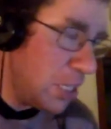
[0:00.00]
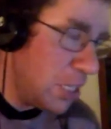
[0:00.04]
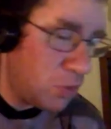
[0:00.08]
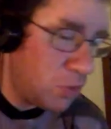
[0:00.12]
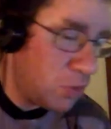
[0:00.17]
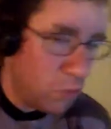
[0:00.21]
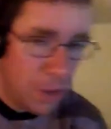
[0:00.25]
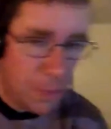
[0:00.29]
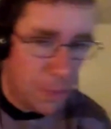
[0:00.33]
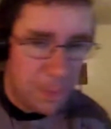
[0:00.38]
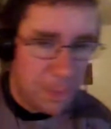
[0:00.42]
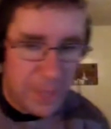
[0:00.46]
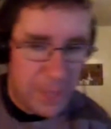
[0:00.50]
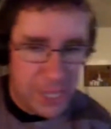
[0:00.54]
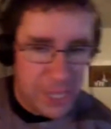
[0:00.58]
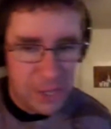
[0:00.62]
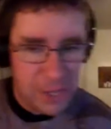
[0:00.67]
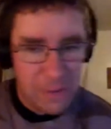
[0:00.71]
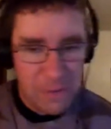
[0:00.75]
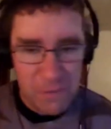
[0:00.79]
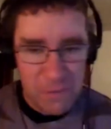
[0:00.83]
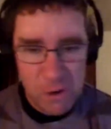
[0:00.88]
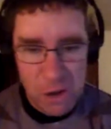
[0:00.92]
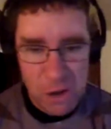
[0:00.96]
what made
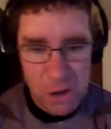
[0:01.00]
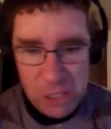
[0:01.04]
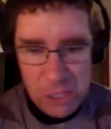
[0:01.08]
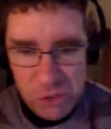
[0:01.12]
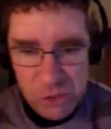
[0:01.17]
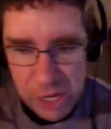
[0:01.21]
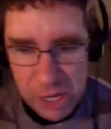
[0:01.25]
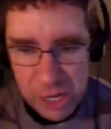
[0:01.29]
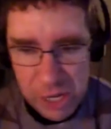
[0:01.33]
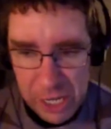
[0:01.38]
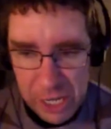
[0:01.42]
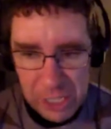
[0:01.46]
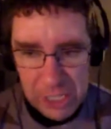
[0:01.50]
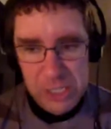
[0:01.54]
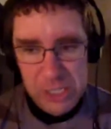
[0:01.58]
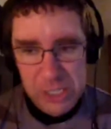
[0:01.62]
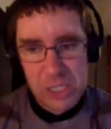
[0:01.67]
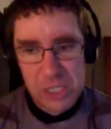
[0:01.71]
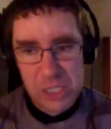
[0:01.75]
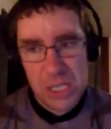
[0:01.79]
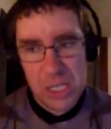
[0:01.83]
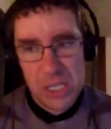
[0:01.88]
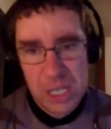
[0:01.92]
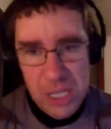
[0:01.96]
it frustrating.
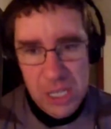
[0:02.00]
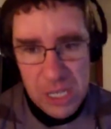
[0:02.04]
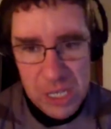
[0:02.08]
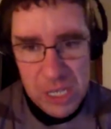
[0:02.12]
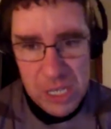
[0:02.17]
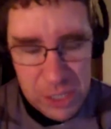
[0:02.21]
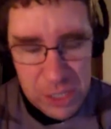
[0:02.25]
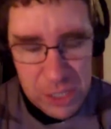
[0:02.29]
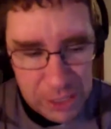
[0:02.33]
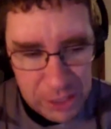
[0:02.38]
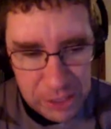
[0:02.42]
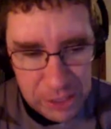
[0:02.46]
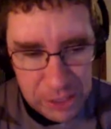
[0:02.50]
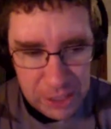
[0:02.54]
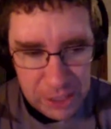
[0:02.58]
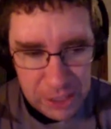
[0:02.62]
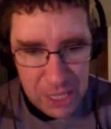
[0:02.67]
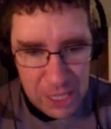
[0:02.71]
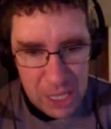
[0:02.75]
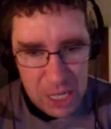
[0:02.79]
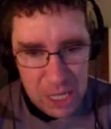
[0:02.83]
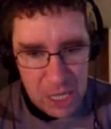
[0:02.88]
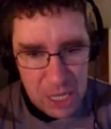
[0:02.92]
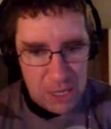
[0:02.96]
Is like
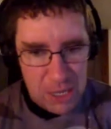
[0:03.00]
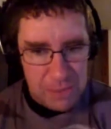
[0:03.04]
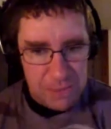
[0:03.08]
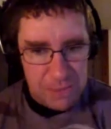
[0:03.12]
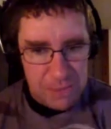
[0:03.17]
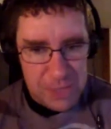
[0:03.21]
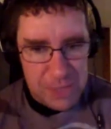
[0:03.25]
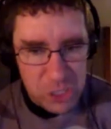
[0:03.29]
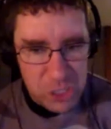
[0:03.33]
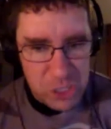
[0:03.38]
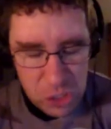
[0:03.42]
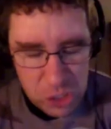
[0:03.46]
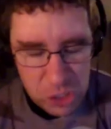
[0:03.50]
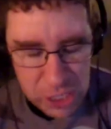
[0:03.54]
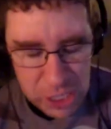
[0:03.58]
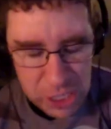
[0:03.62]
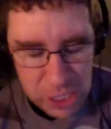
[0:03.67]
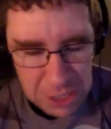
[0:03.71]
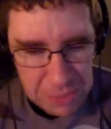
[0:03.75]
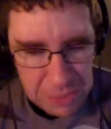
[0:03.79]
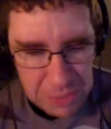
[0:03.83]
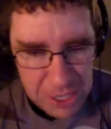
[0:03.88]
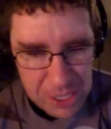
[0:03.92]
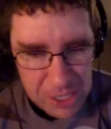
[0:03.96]
Mr.
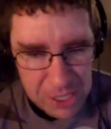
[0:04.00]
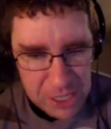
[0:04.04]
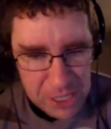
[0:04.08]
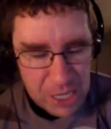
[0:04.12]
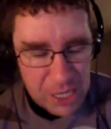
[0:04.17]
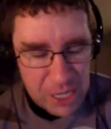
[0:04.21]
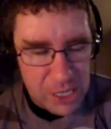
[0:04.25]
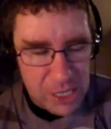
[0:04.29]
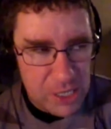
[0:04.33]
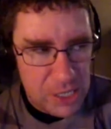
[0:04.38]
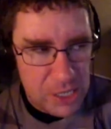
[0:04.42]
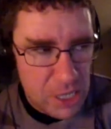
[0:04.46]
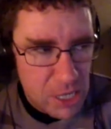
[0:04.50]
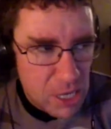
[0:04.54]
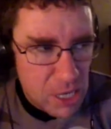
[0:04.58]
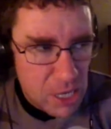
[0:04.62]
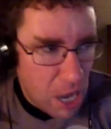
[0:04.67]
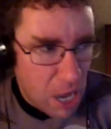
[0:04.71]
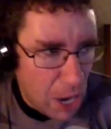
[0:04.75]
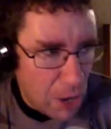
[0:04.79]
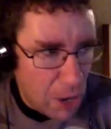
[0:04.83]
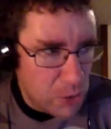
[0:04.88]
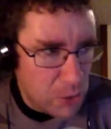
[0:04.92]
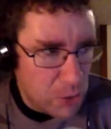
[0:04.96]
Teebee said, is
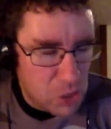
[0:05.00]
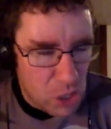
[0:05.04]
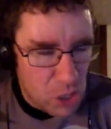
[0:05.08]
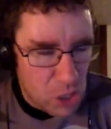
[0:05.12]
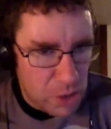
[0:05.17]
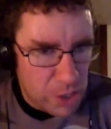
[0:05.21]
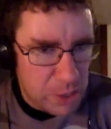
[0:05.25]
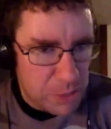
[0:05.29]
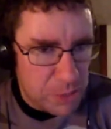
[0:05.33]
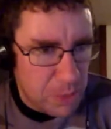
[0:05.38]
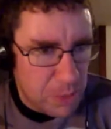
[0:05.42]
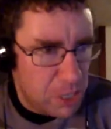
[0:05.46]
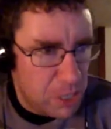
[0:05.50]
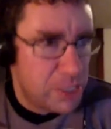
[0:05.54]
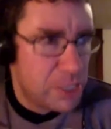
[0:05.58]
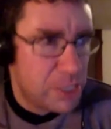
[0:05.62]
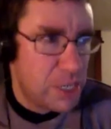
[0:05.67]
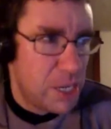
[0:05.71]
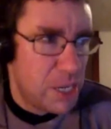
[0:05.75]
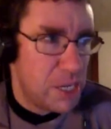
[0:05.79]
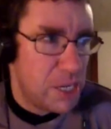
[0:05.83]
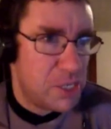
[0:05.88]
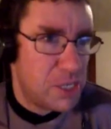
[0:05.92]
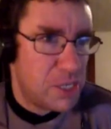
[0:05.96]
I was already
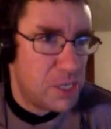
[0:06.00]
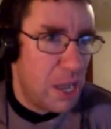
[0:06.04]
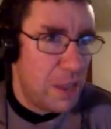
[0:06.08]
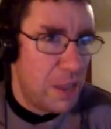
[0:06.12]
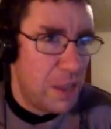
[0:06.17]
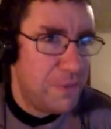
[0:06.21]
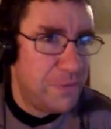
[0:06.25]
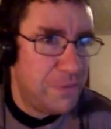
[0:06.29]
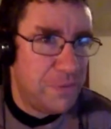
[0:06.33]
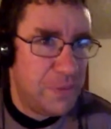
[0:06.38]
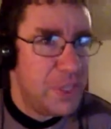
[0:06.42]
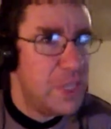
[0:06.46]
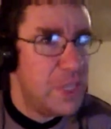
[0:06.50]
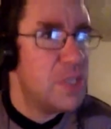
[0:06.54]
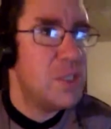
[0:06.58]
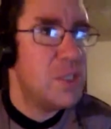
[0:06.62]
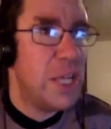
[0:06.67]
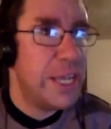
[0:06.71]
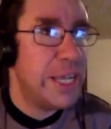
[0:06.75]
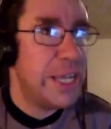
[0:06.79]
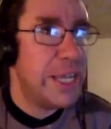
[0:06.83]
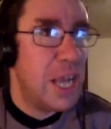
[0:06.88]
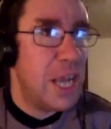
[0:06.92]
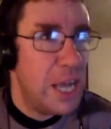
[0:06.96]
monetized. I feel
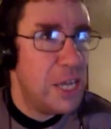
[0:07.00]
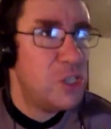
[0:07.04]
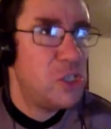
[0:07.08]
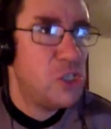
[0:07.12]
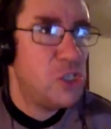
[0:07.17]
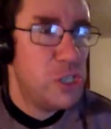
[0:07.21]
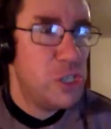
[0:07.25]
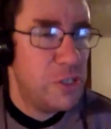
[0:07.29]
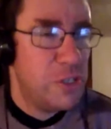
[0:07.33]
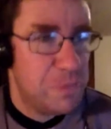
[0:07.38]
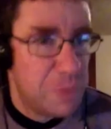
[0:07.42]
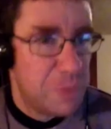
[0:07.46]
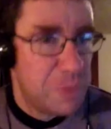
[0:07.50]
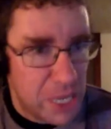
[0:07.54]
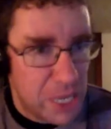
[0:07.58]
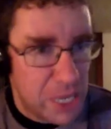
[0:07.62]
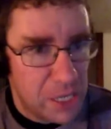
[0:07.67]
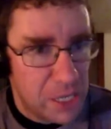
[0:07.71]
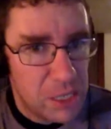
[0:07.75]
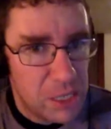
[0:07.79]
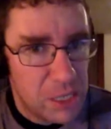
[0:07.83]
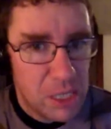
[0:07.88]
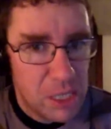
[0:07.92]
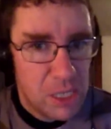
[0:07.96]
like I should have
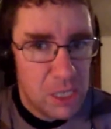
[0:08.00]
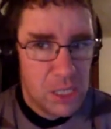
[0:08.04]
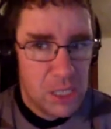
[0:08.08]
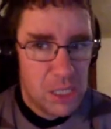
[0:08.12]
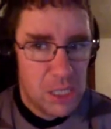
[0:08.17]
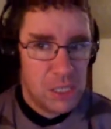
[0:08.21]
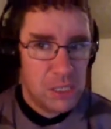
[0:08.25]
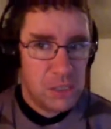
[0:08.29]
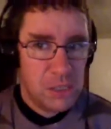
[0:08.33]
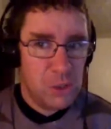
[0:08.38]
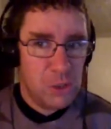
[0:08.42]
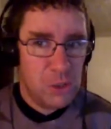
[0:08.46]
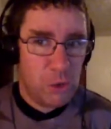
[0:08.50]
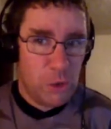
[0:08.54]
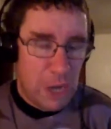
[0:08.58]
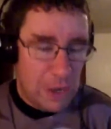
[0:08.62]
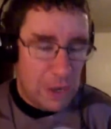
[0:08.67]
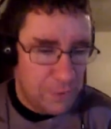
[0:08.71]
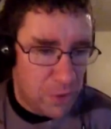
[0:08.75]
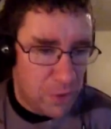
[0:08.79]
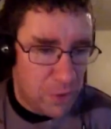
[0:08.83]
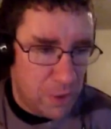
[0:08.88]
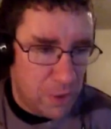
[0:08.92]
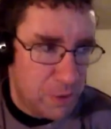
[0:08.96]
been
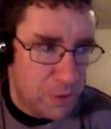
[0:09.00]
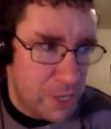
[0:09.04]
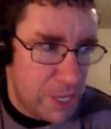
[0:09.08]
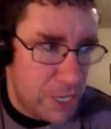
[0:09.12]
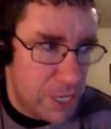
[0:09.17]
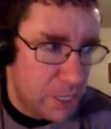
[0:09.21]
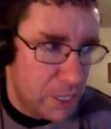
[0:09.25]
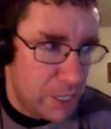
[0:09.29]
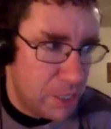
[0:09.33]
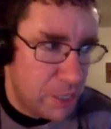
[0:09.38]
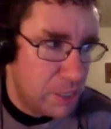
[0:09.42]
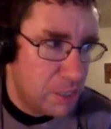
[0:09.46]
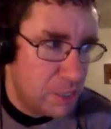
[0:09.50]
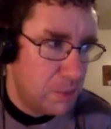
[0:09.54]
grandfathered in.